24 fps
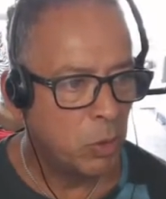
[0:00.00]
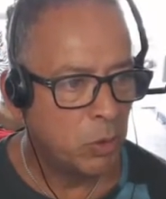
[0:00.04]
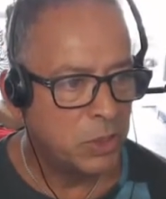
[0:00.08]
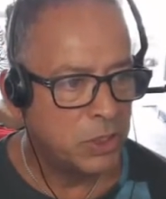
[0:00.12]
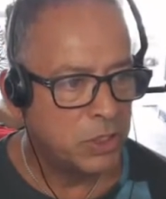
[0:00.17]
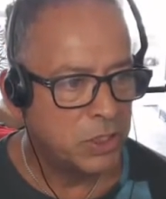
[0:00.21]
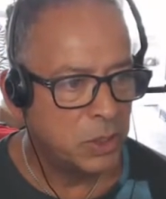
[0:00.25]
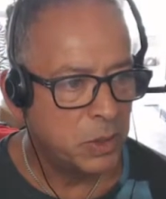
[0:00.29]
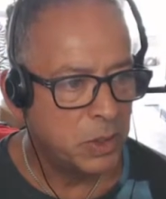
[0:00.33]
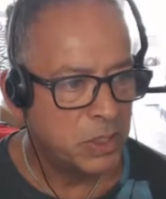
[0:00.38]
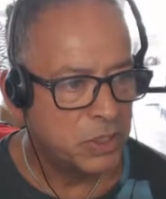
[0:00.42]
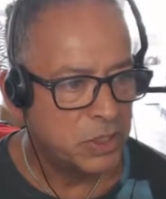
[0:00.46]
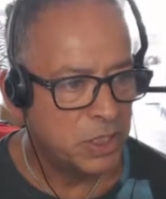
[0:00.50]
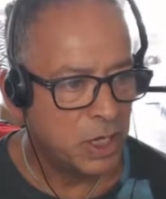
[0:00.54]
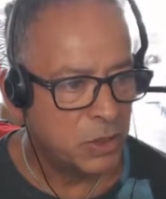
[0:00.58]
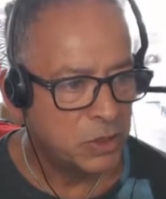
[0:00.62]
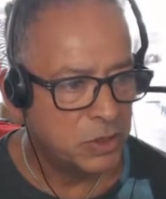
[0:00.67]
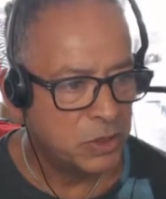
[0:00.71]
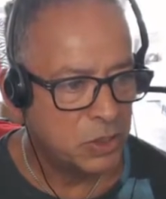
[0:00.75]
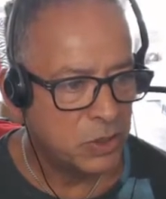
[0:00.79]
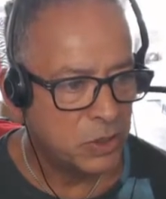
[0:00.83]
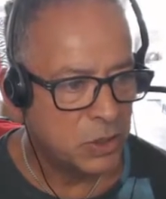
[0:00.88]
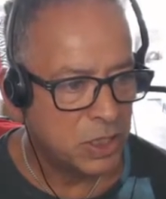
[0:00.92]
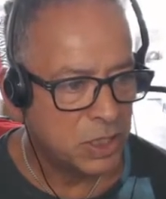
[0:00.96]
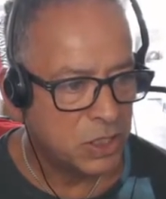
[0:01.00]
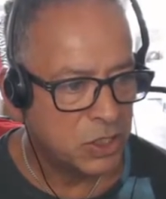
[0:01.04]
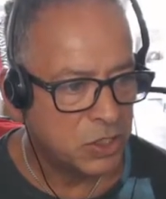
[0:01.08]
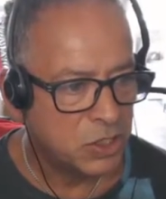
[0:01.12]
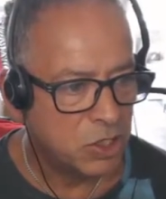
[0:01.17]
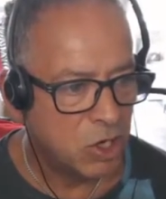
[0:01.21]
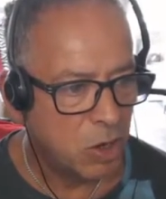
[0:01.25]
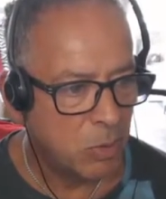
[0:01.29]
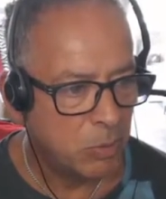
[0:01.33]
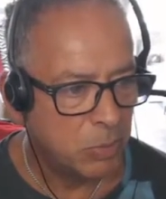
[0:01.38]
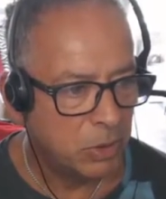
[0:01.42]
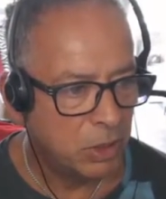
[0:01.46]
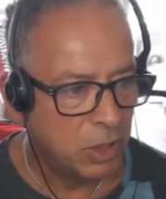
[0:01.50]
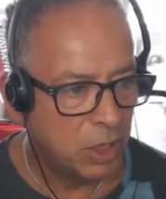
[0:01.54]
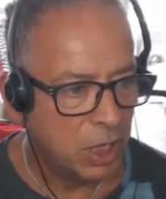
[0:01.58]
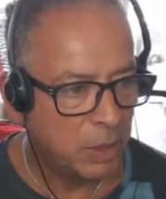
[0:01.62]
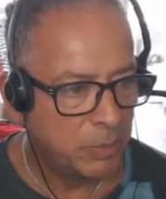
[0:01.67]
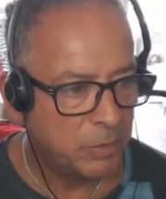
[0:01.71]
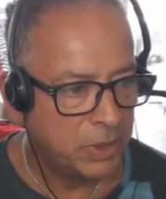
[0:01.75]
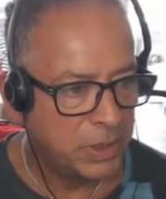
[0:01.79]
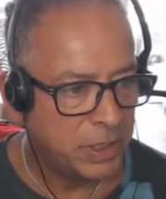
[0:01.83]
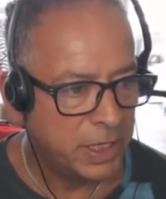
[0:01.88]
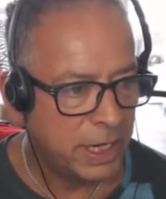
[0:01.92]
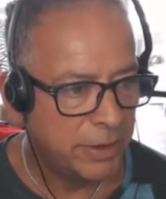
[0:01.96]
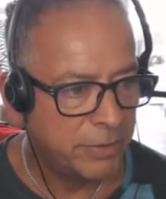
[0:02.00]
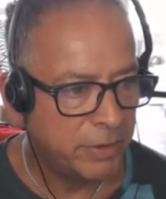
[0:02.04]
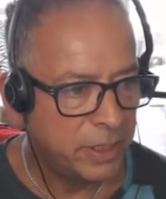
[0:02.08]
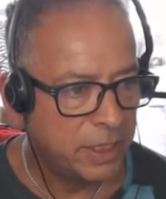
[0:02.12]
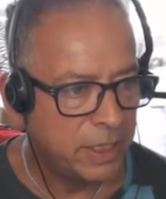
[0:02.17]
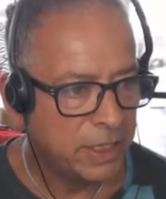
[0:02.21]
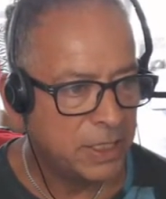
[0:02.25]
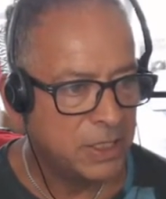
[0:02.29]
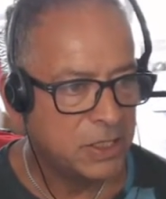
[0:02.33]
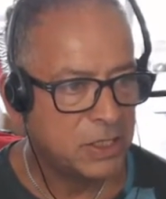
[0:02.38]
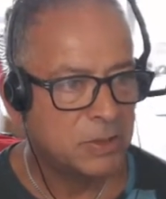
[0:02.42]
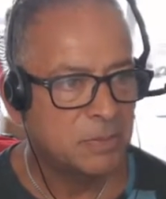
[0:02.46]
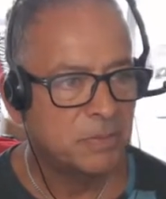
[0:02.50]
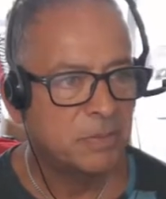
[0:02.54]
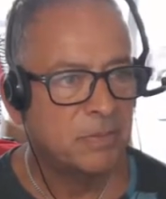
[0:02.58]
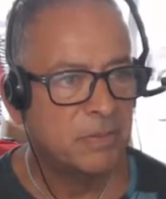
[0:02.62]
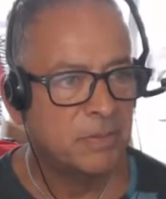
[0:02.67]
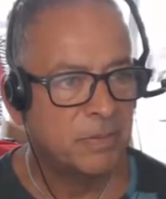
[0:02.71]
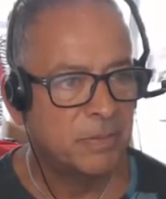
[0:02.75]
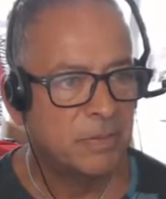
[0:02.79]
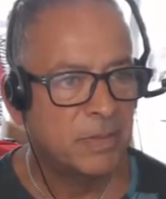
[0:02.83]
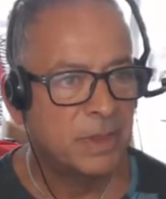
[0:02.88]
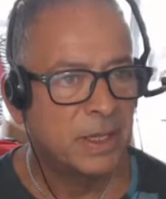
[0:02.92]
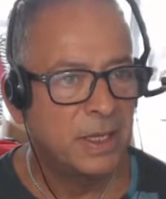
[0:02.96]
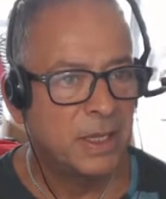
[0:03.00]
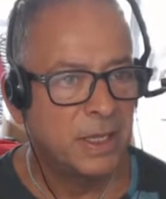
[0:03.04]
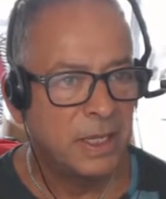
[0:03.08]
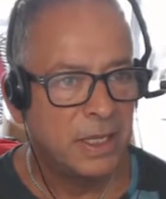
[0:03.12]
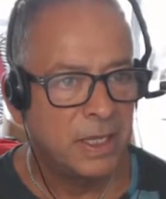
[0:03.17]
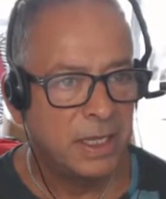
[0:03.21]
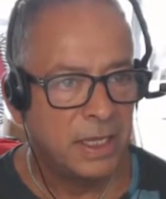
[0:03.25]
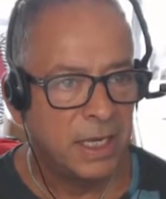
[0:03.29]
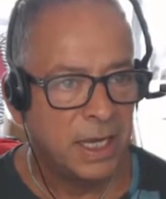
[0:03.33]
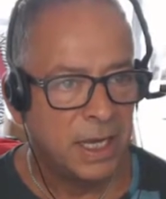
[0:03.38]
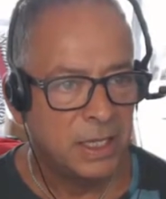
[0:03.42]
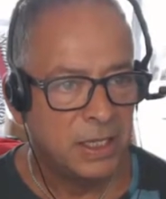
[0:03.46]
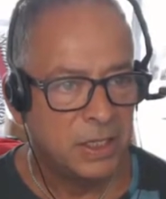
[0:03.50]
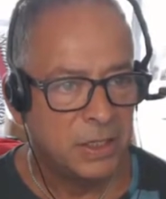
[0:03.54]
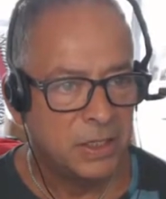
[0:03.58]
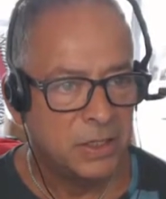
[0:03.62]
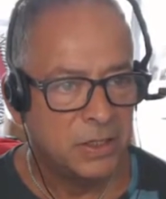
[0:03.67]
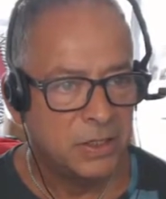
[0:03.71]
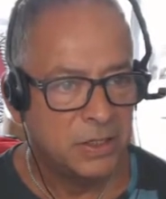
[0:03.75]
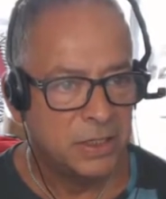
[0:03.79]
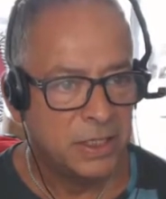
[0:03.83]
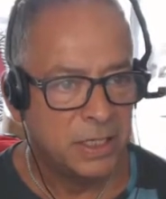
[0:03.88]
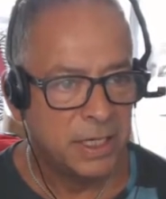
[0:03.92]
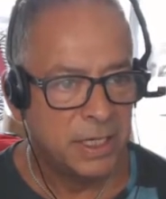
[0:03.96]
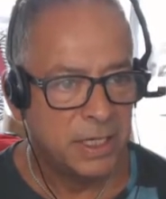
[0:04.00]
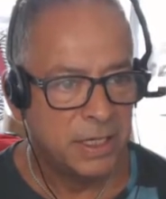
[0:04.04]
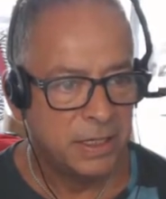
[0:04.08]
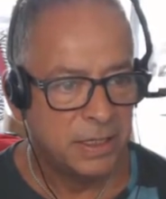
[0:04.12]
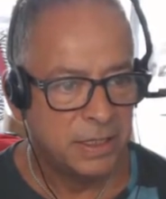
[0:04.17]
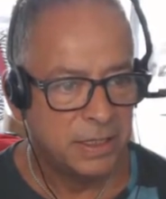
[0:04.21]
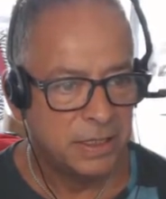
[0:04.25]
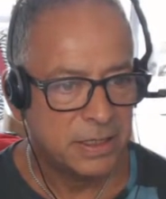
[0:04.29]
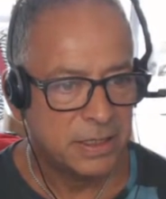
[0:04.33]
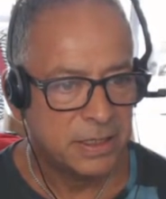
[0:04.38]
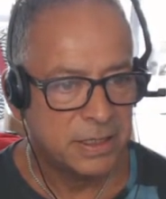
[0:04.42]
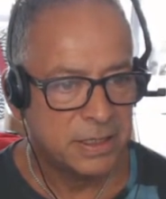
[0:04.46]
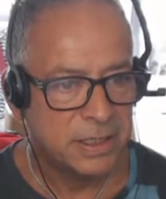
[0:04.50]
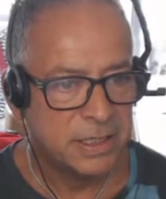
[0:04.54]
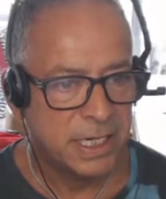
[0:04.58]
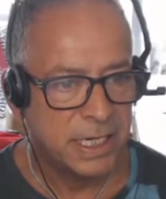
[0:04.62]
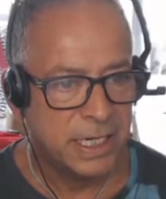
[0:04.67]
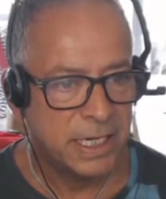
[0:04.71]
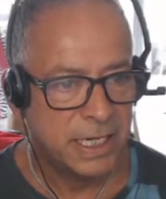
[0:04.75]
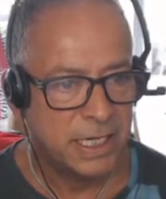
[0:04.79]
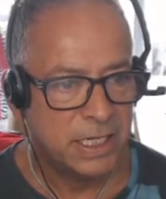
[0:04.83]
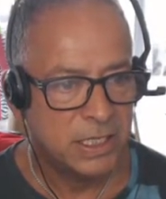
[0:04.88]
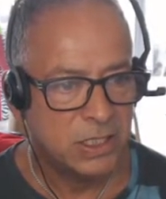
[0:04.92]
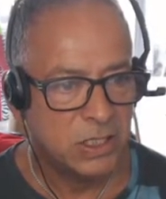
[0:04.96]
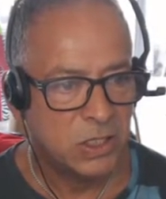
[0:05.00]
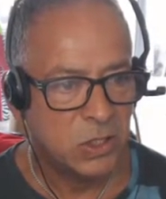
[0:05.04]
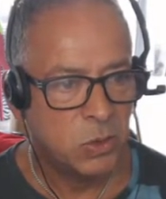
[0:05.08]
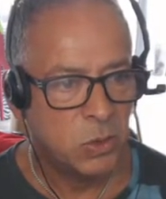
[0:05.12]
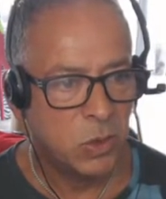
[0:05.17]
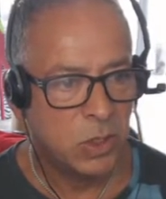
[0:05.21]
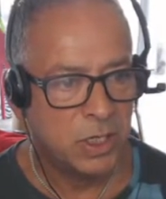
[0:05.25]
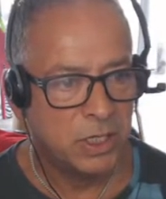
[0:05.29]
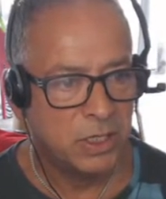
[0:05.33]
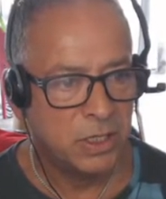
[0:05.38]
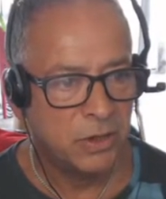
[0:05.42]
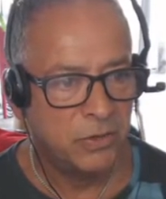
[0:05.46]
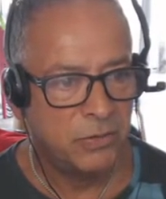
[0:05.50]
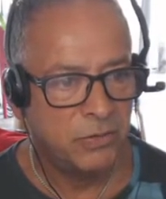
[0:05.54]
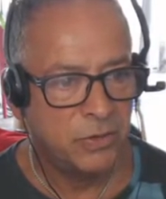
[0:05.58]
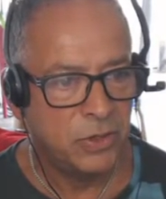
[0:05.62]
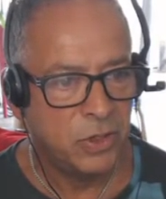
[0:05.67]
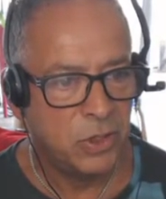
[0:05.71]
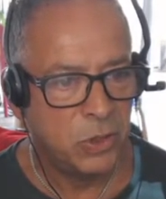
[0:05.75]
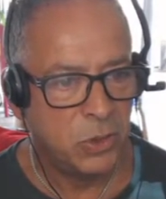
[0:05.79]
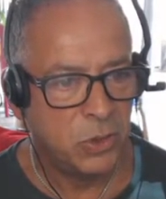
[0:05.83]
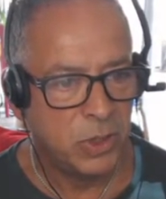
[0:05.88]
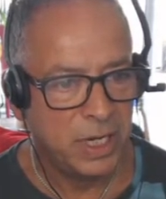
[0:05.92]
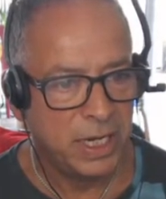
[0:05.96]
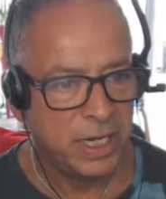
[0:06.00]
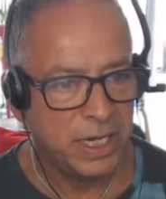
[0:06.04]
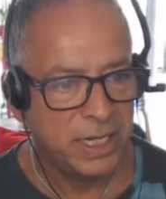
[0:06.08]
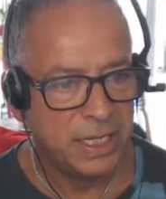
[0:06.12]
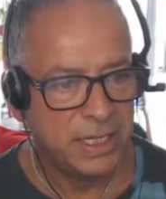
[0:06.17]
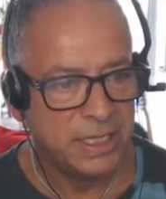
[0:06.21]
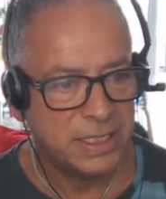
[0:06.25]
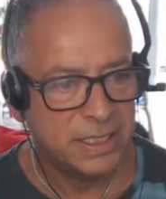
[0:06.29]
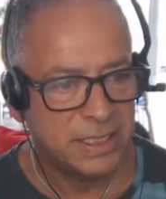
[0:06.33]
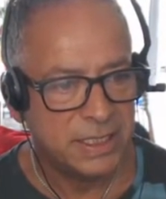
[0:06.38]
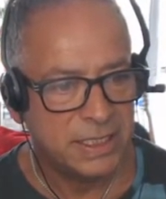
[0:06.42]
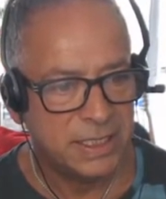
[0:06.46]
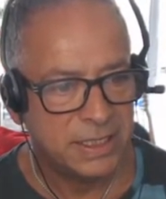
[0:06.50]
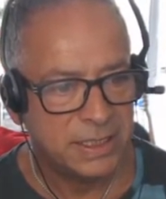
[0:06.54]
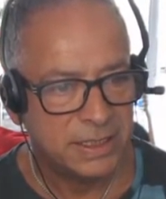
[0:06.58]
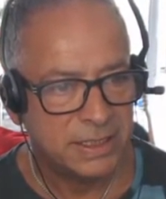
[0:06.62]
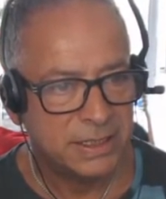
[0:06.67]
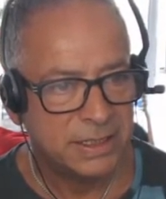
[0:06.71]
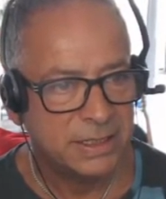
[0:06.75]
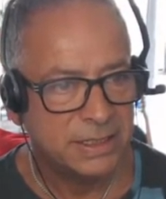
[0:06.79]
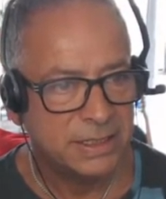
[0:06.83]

what we do is go to the sample library. There it is. And you can see there is quite a few in it.